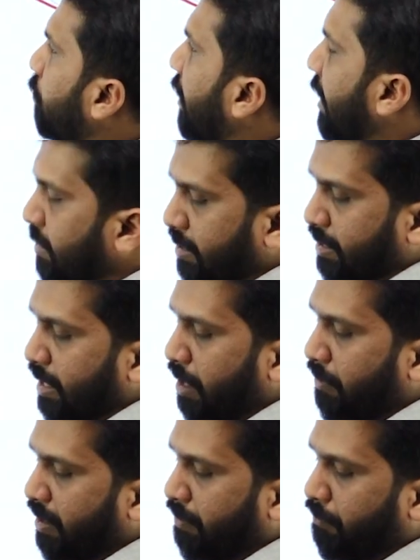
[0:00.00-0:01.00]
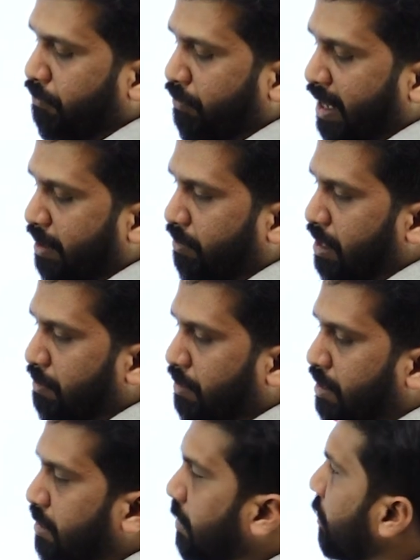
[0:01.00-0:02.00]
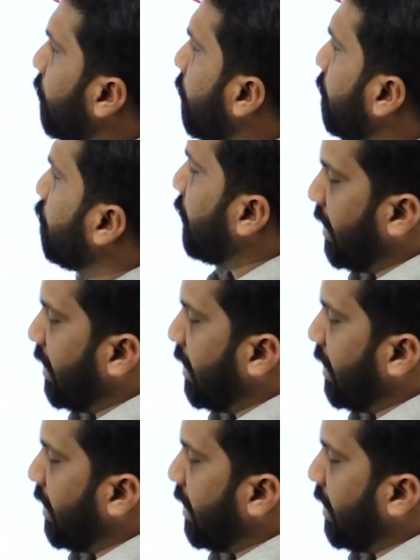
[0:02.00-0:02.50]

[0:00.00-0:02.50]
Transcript: plus seven thousand five hundred